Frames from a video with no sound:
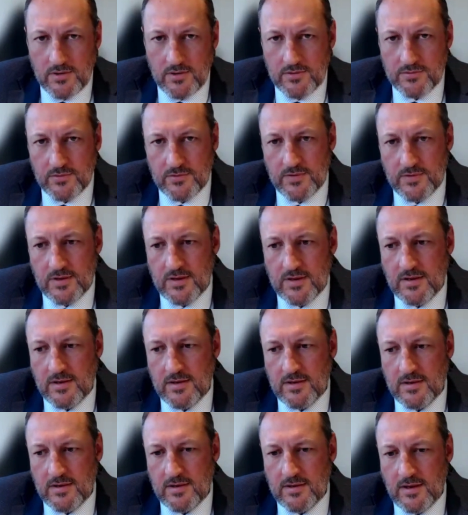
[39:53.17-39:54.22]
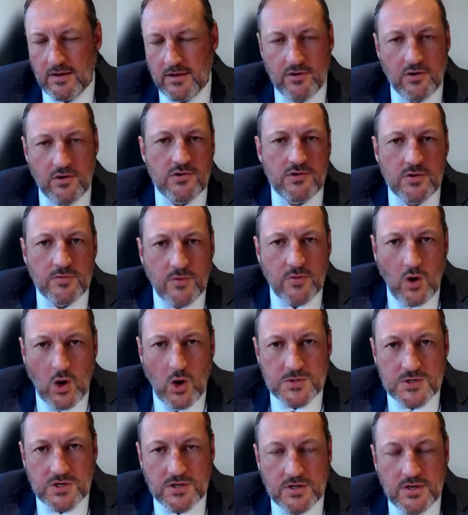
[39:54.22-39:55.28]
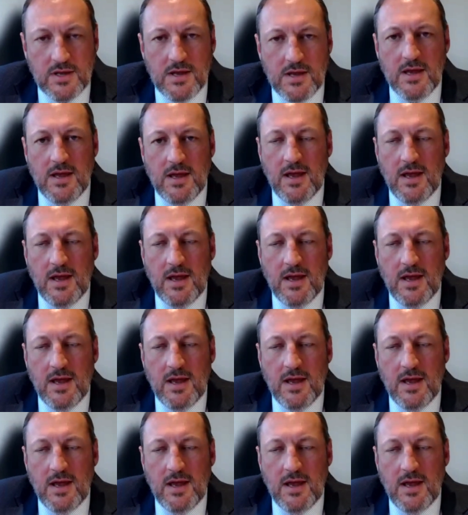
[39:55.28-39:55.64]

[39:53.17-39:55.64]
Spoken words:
sort of a execution of an option,